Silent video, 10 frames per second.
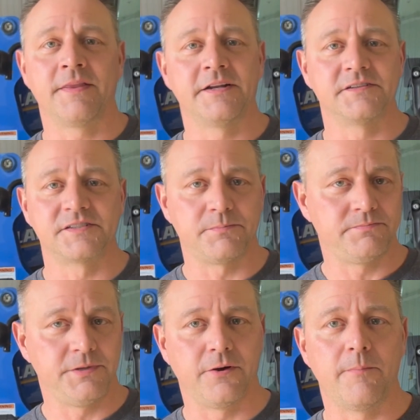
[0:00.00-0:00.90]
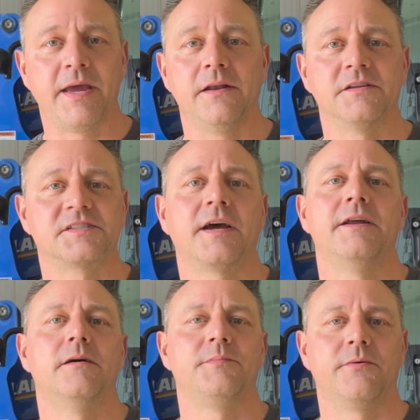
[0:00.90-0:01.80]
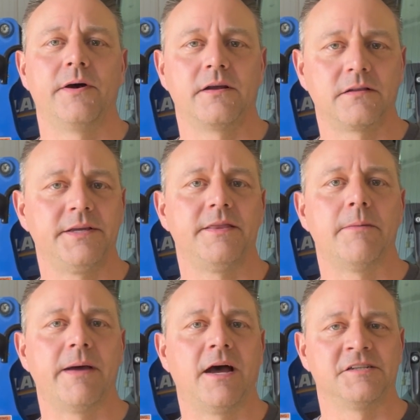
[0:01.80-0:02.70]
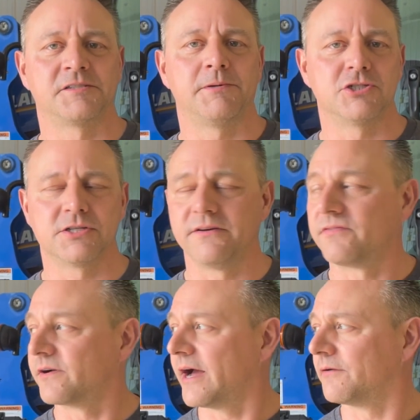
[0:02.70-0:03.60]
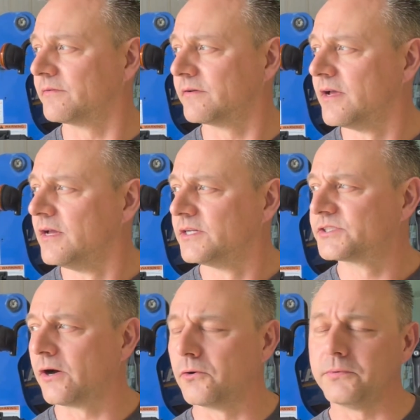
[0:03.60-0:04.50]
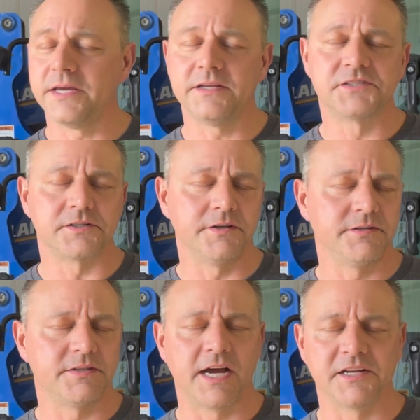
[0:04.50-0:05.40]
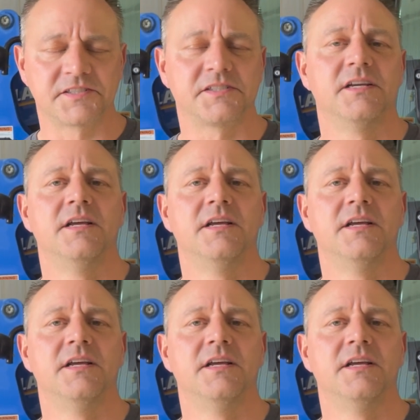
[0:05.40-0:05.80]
That is, you know, a maintenance item. You want to clean them out, especially if you're out in tall weeds or in dust.